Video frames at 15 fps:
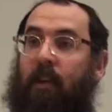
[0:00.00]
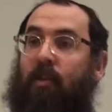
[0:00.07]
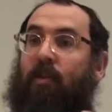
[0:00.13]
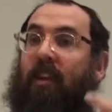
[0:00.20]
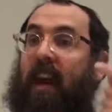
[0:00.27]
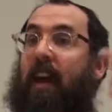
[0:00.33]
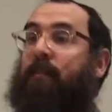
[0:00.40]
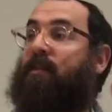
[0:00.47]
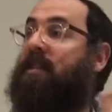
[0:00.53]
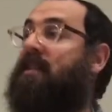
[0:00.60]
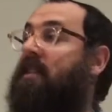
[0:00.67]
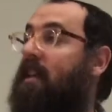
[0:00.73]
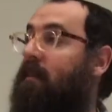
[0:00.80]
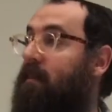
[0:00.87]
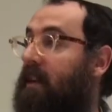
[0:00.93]
You came to
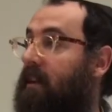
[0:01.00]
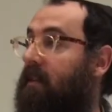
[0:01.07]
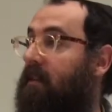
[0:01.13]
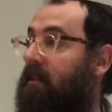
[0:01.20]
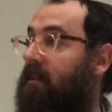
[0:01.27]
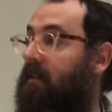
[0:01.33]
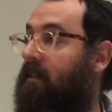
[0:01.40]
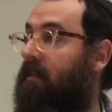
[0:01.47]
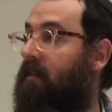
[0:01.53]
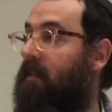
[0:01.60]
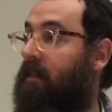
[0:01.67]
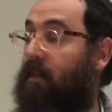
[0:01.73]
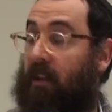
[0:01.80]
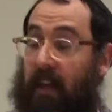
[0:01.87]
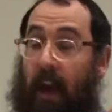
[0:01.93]
see me.
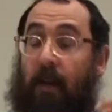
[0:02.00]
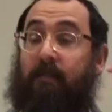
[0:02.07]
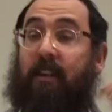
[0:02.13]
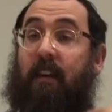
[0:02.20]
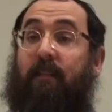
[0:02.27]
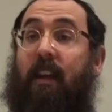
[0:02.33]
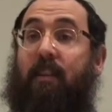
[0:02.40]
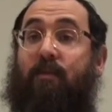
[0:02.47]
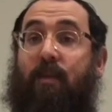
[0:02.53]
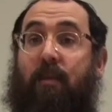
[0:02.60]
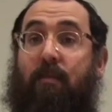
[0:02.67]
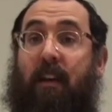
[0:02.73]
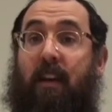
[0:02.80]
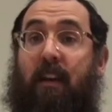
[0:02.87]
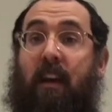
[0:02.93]
You came to have lunch with
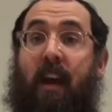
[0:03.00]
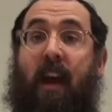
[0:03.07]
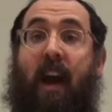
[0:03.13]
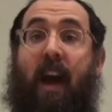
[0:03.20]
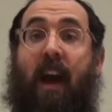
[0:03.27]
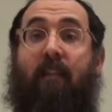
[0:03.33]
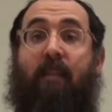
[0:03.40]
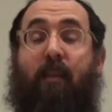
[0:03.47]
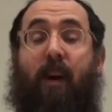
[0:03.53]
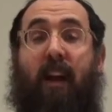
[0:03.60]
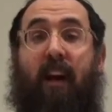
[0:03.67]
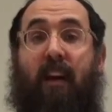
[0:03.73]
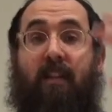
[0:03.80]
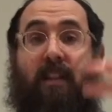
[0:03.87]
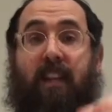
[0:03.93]
me. Everyone
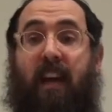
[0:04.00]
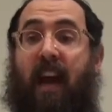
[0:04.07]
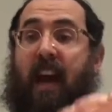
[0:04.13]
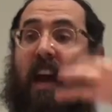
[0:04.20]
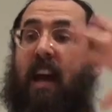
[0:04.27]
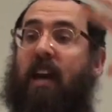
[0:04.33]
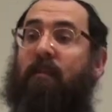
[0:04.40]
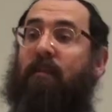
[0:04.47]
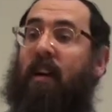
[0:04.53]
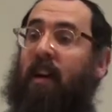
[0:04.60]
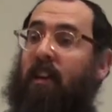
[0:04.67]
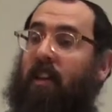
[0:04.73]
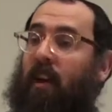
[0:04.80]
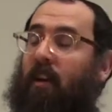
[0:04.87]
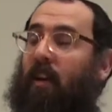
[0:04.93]
else came,
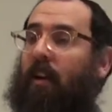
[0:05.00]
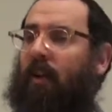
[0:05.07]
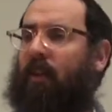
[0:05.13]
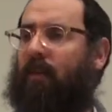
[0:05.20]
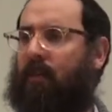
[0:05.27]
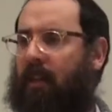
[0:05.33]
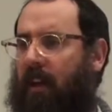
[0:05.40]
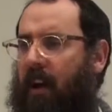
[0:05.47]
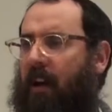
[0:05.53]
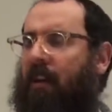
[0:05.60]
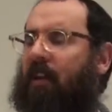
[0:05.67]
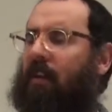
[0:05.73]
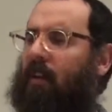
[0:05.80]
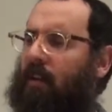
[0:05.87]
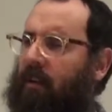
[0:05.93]
they're all, you
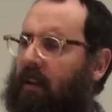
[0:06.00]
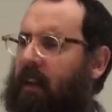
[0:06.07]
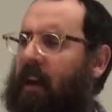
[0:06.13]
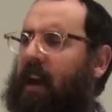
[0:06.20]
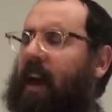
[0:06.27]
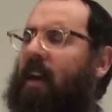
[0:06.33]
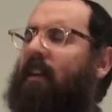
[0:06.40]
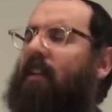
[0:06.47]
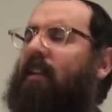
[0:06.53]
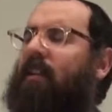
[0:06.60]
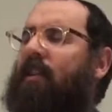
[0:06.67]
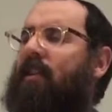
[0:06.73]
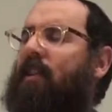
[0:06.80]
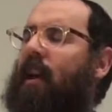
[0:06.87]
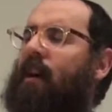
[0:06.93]

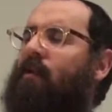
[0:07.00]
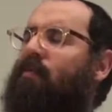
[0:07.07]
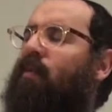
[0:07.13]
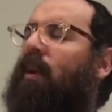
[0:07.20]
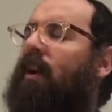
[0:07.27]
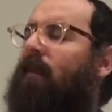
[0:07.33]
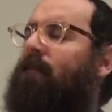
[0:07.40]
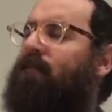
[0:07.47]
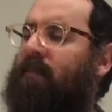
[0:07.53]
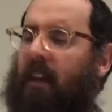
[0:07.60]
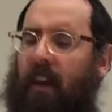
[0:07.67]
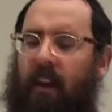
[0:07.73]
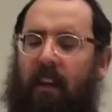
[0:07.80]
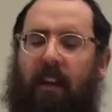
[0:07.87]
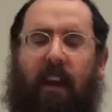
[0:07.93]
know what?
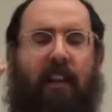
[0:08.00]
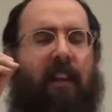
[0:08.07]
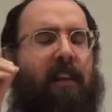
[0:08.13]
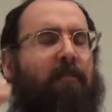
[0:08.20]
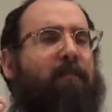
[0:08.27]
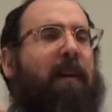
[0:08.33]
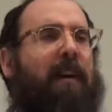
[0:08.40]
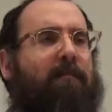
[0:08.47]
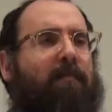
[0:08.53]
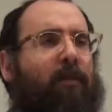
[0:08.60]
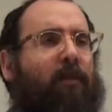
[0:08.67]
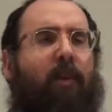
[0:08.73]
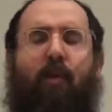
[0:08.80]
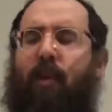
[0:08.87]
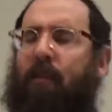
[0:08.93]
You get these
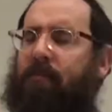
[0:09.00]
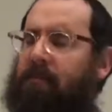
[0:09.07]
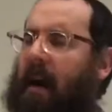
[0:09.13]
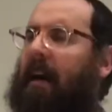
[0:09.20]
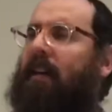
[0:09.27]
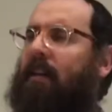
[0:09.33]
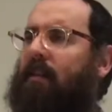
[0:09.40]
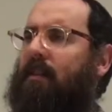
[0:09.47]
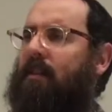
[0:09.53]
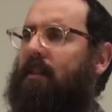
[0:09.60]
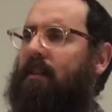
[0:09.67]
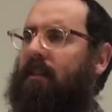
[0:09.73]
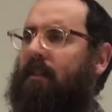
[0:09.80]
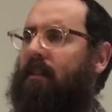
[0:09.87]
people who are machas.